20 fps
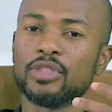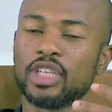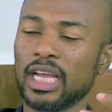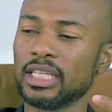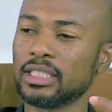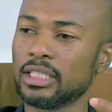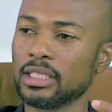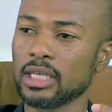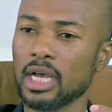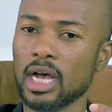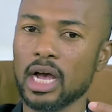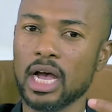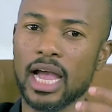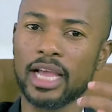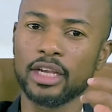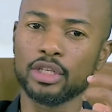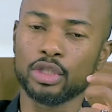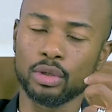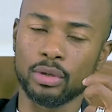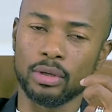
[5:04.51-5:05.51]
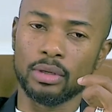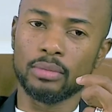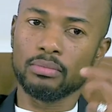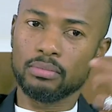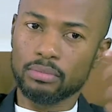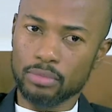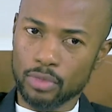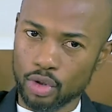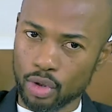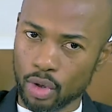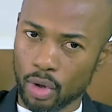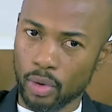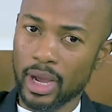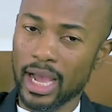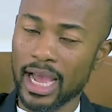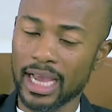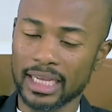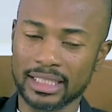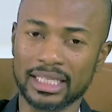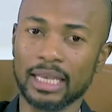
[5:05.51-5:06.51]
chances are I should,
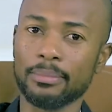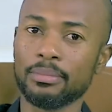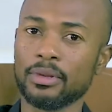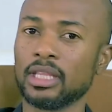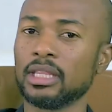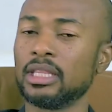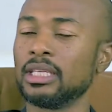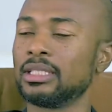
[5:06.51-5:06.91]
accept